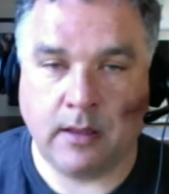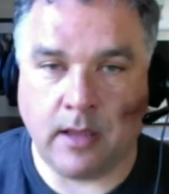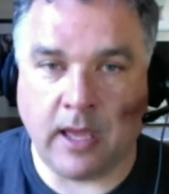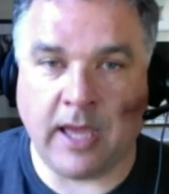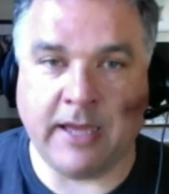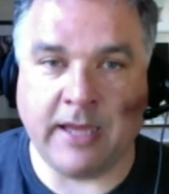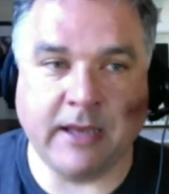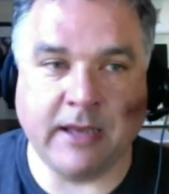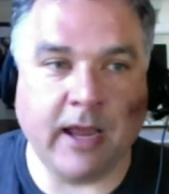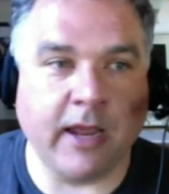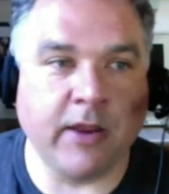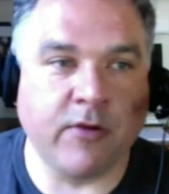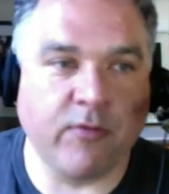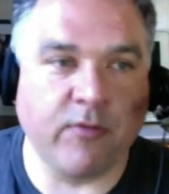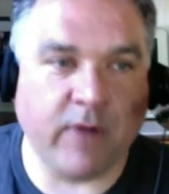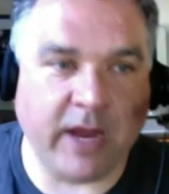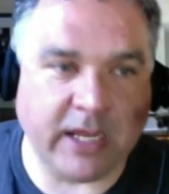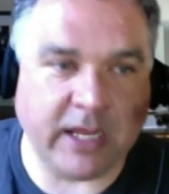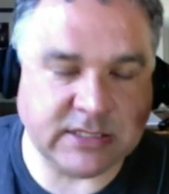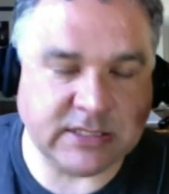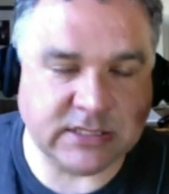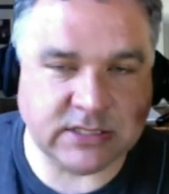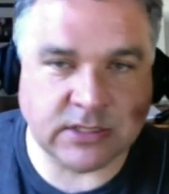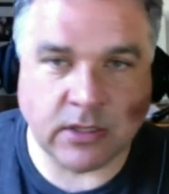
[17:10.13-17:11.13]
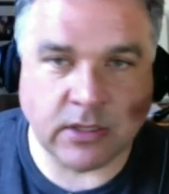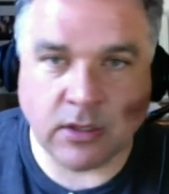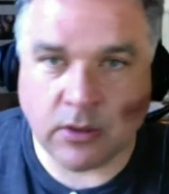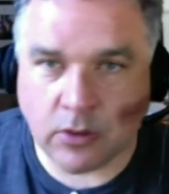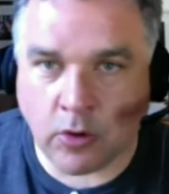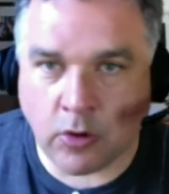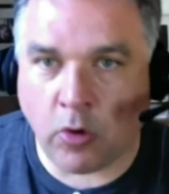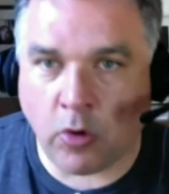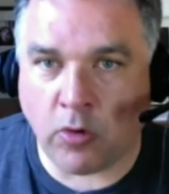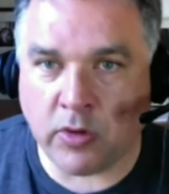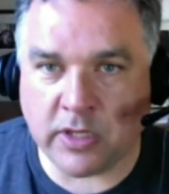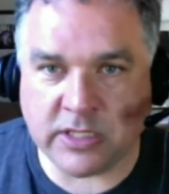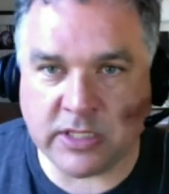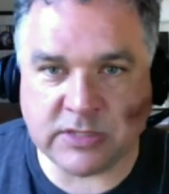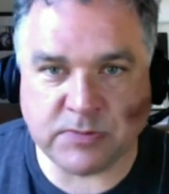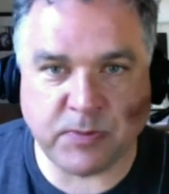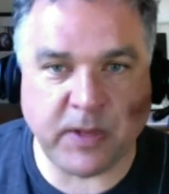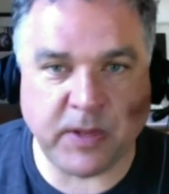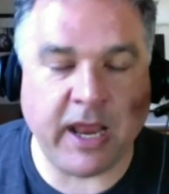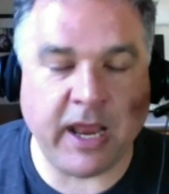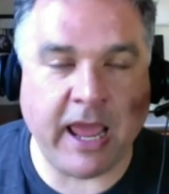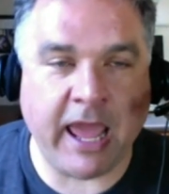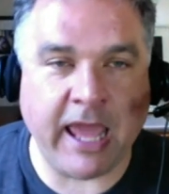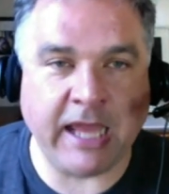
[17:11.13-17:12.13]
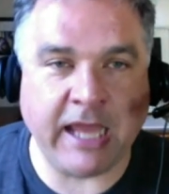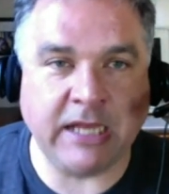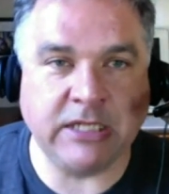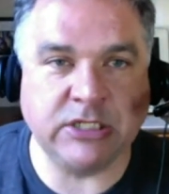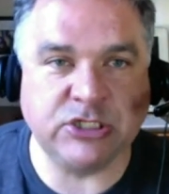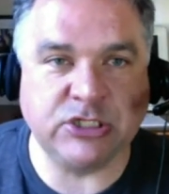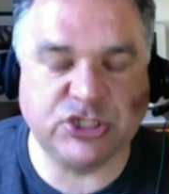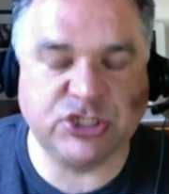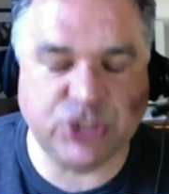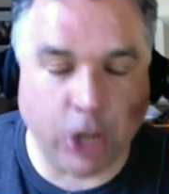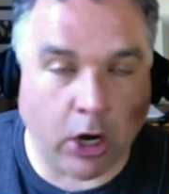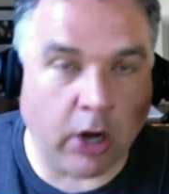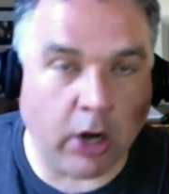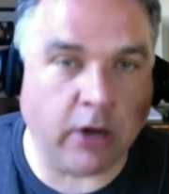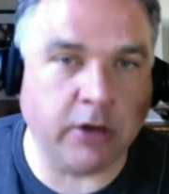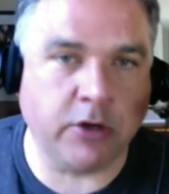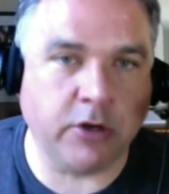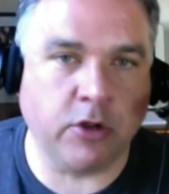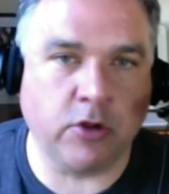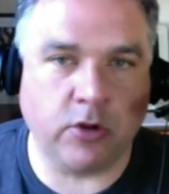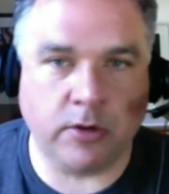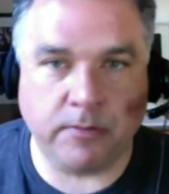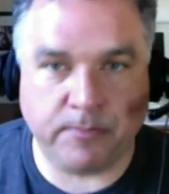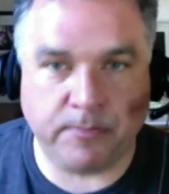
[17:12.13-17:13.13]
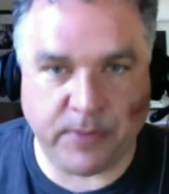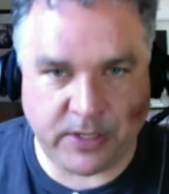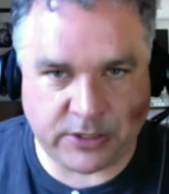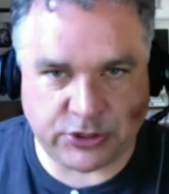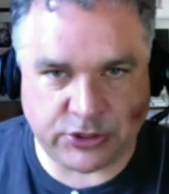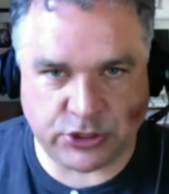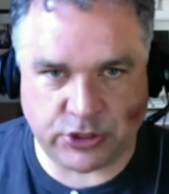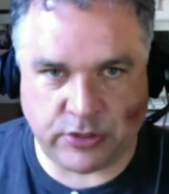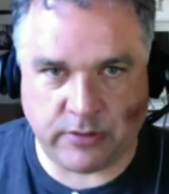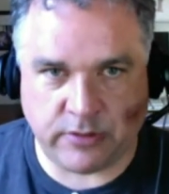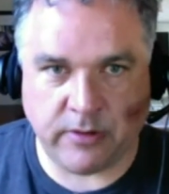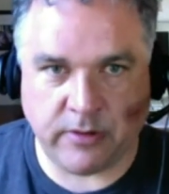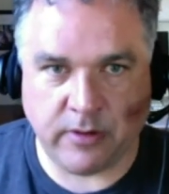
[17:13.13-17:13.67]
I digress. Cole has been a darn good pitcher.